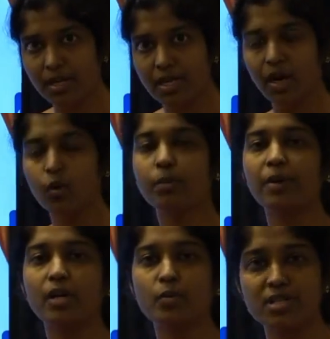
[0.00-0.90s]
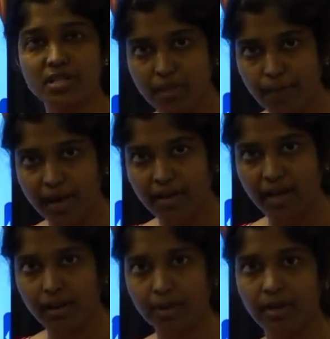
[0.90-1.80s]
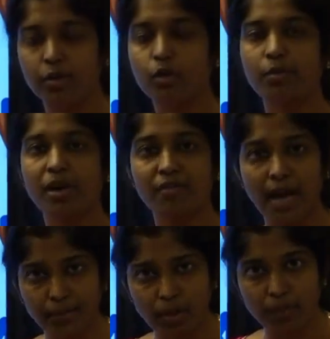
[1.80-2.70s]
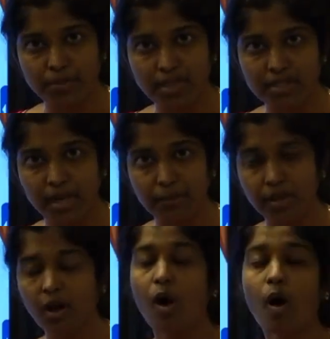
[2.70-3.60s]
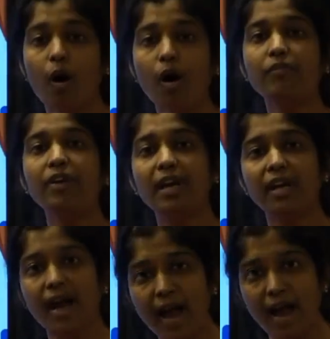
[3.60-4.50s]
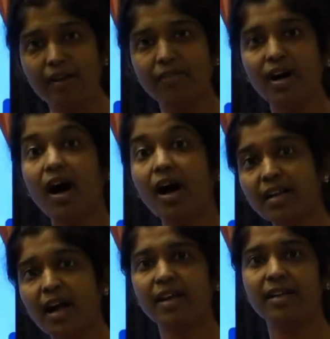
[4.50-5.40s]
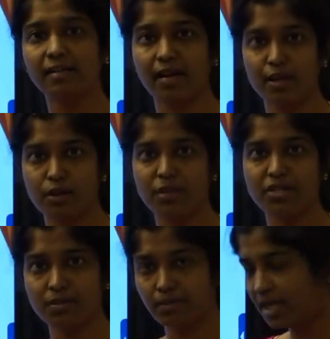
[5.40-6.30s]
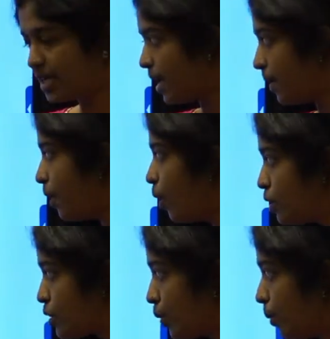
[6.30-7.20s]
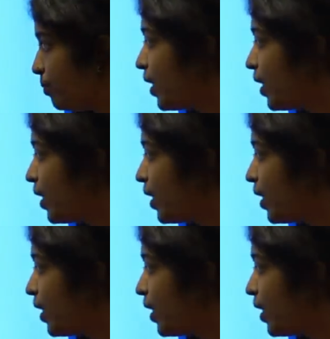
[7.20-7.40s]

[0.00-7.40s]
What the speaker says: media could be a twisted pair cable, it could be a fiber optic cable, or we can have an unguided transmission media also.